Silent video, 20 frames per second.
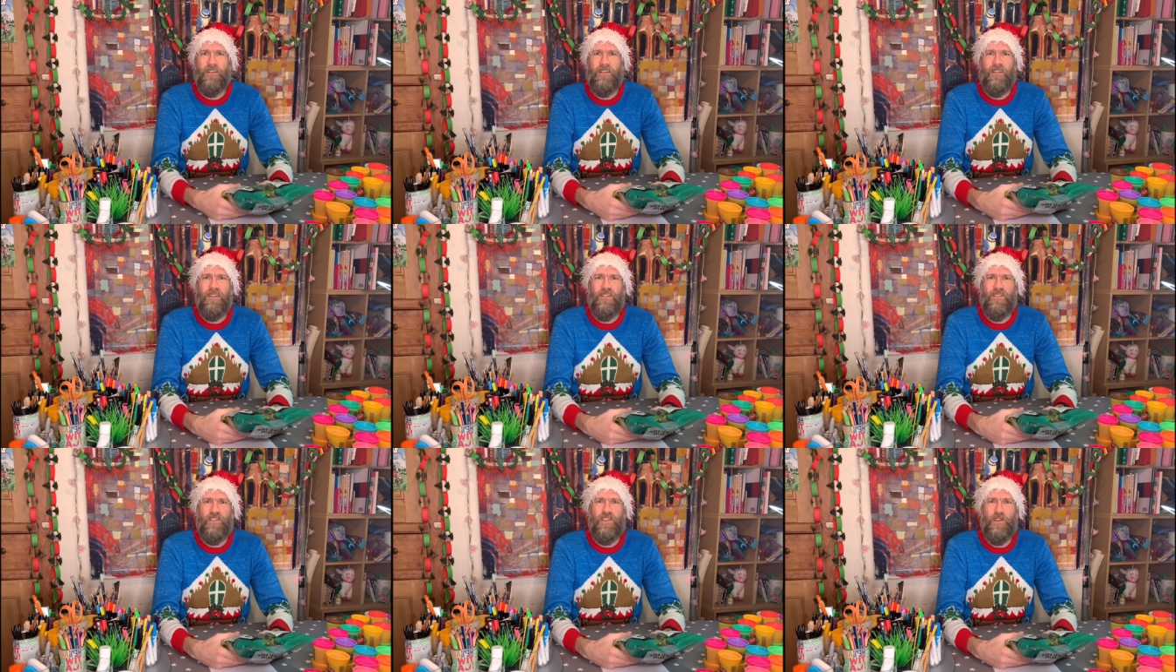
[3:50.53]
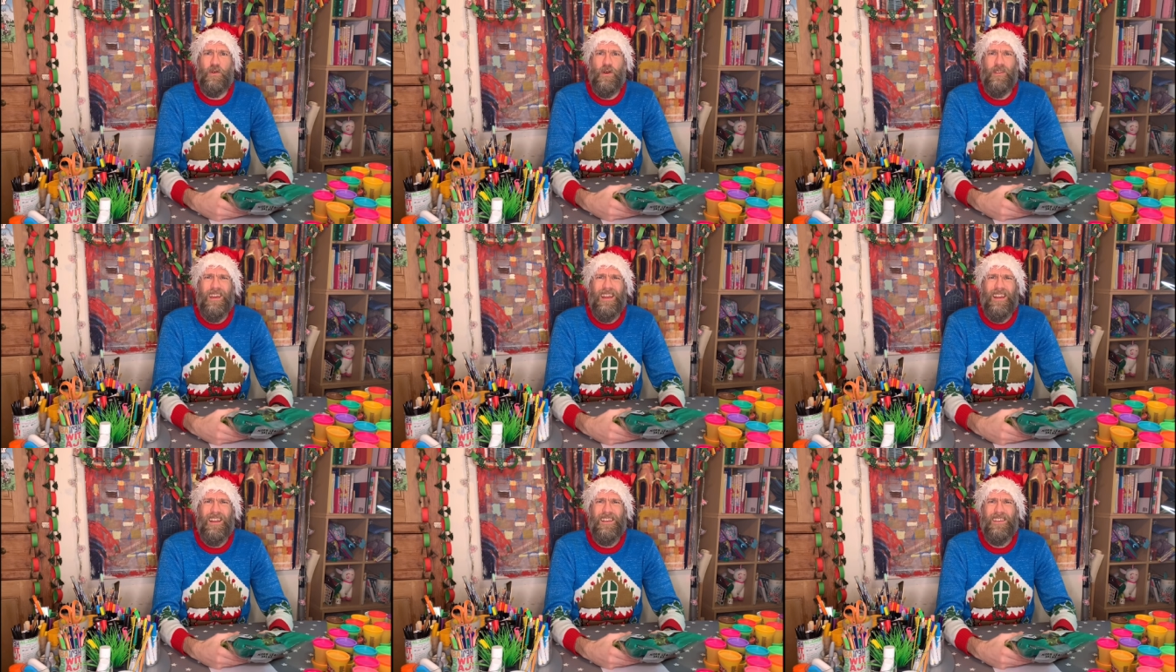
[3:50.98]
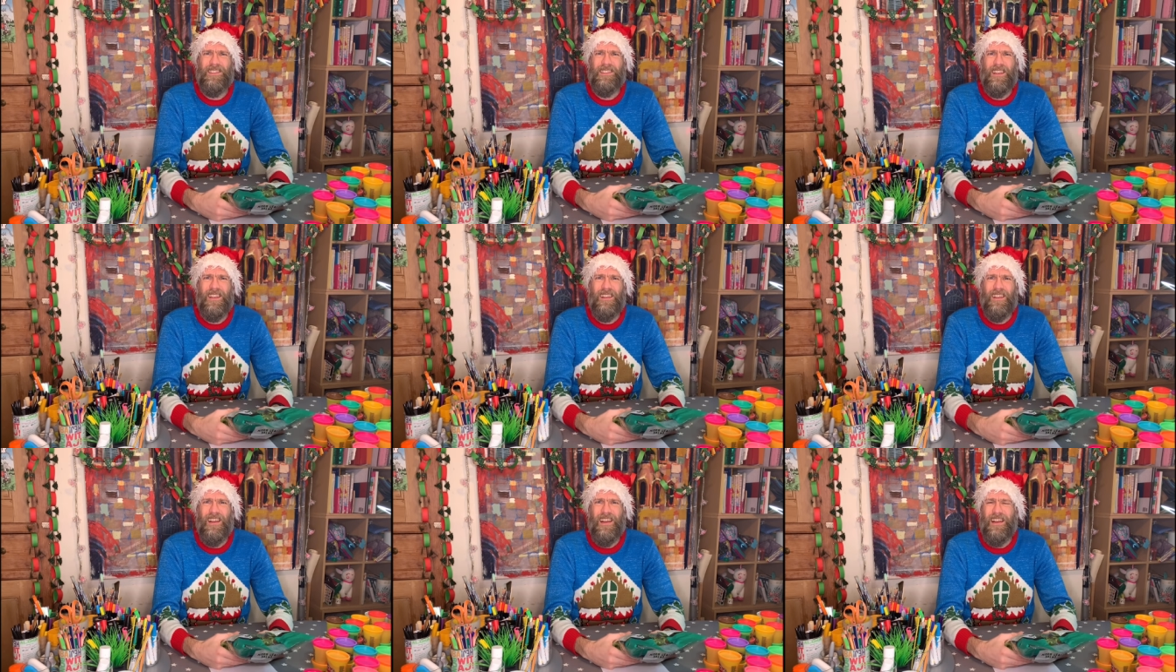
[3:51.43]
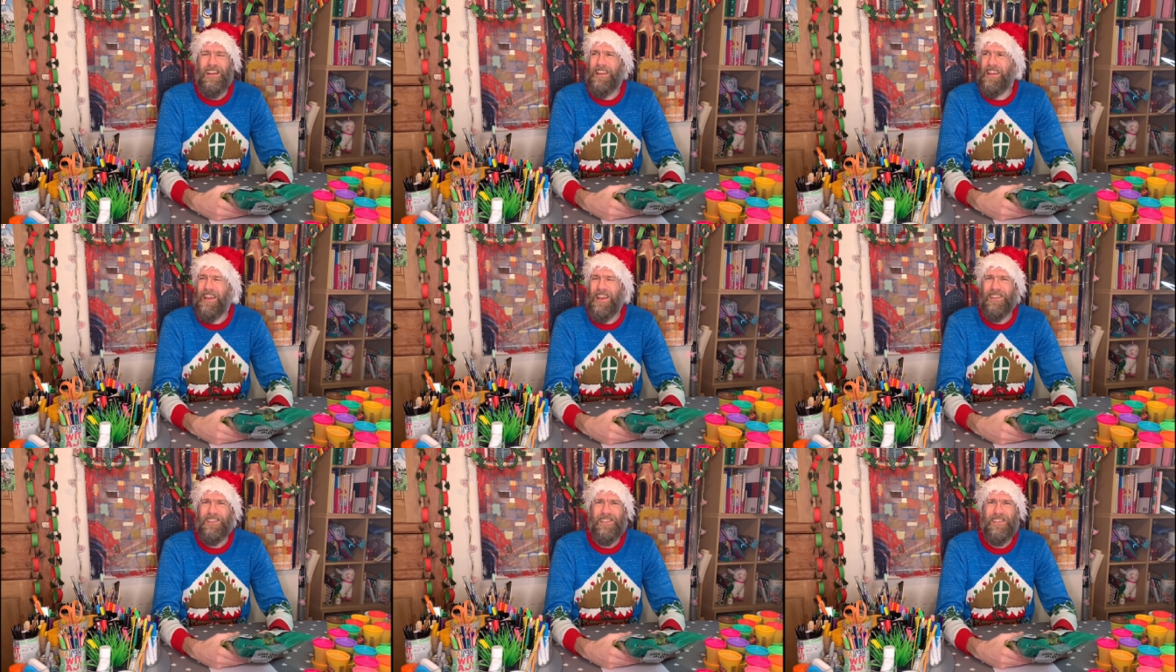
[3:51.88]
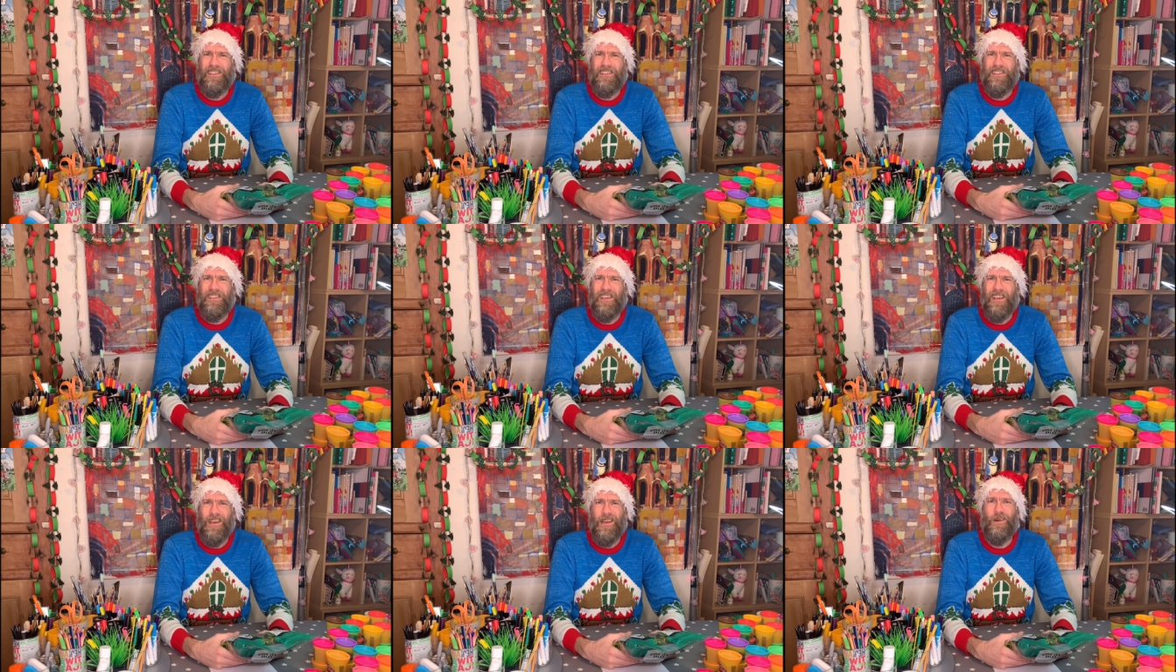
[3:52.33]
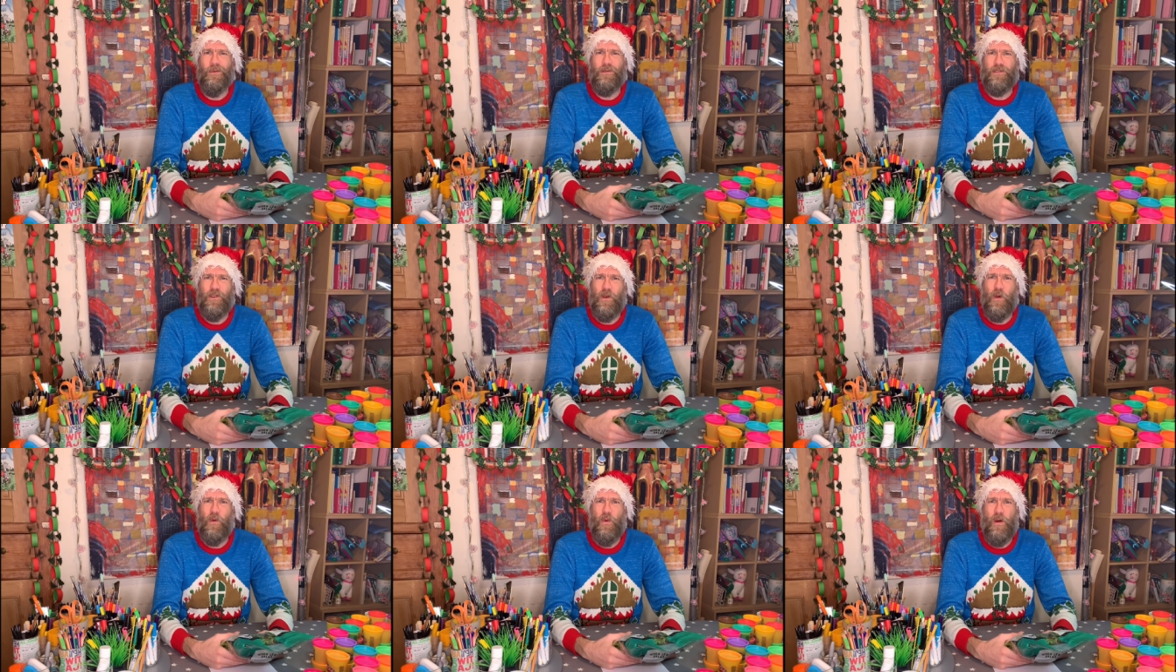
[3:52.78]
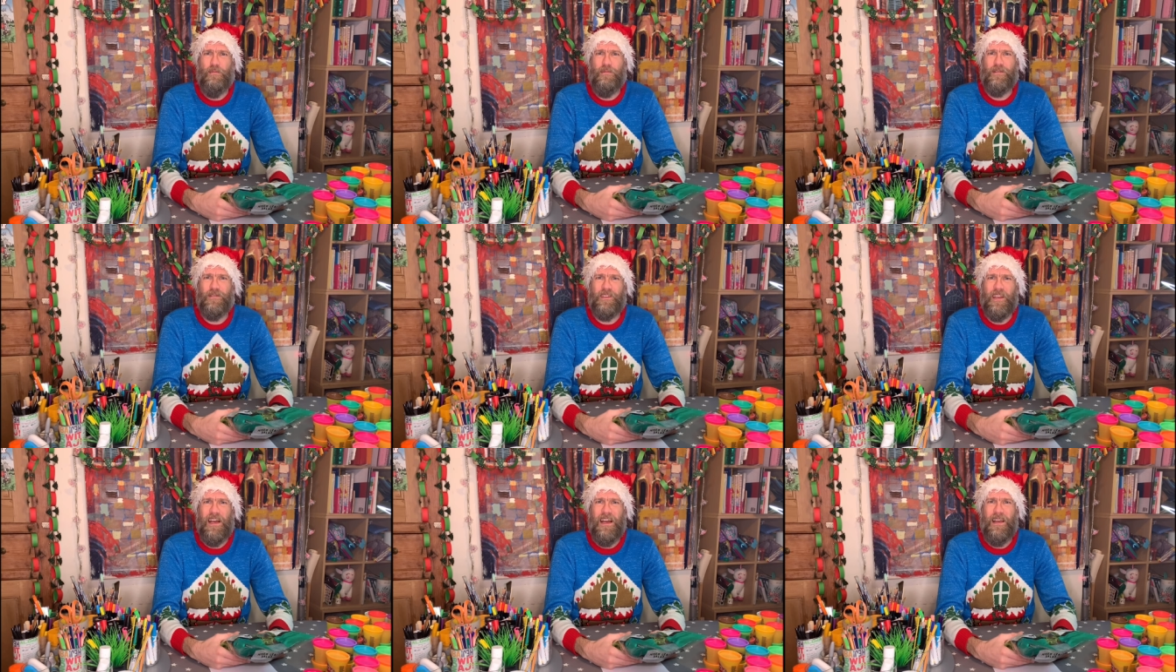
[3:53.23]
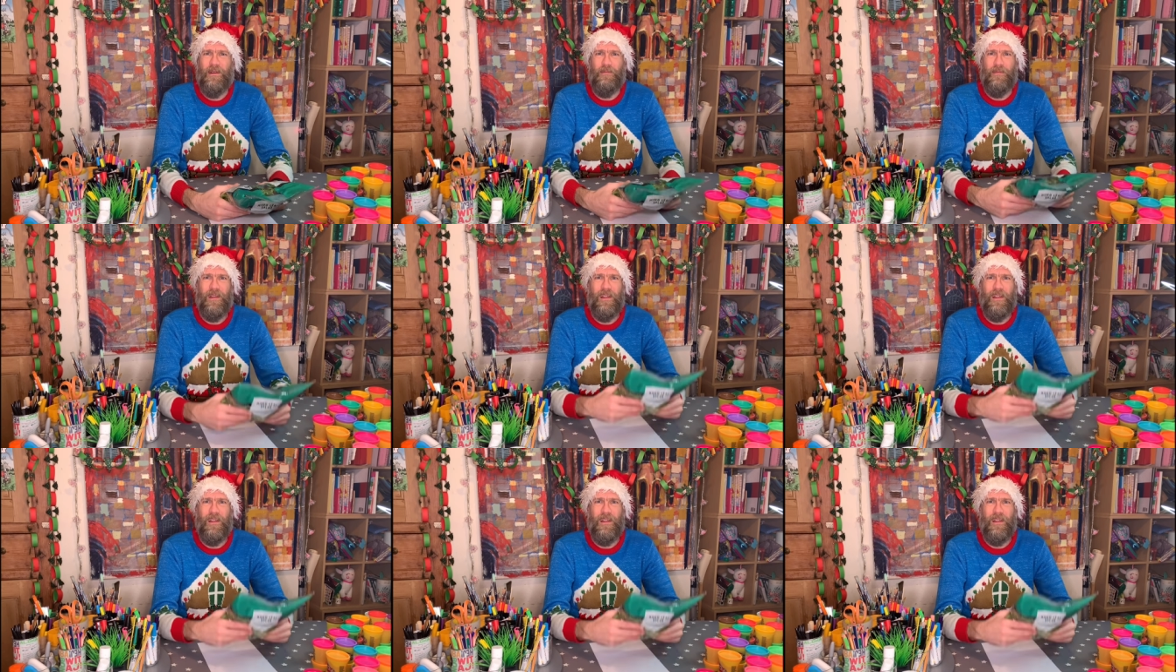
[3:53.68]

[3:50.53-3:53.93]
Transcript: Do you know what that is? Any guesses? We'll do it one more time.